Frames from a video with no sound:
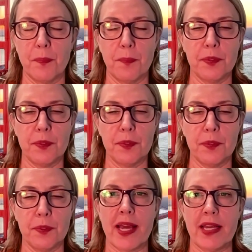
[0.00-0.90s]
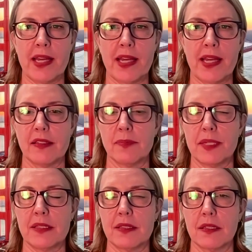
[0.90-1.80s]
blew me away, and I think it
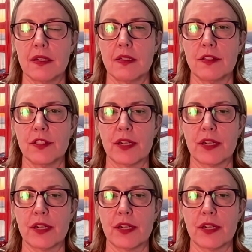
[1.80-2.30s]
speaks to the culture.